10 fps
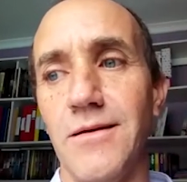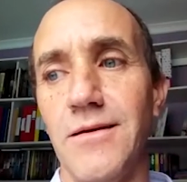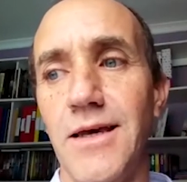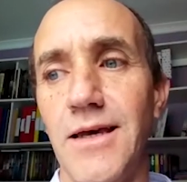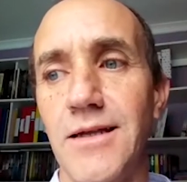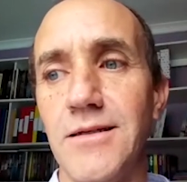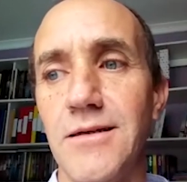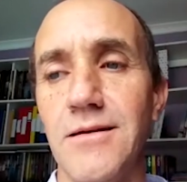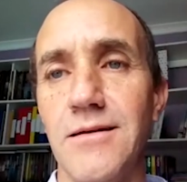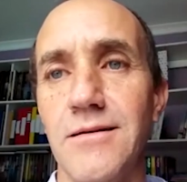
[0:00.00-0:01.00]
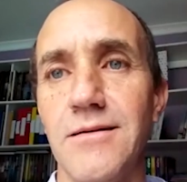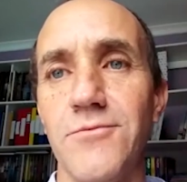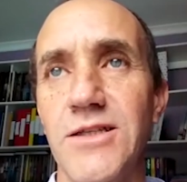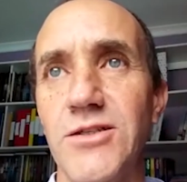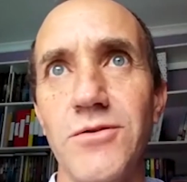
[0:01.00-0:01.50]
And we
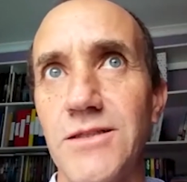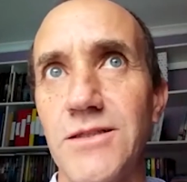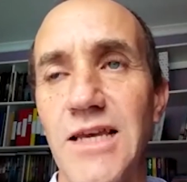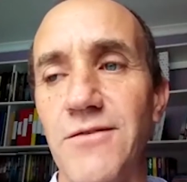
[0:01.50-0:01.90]
do this with every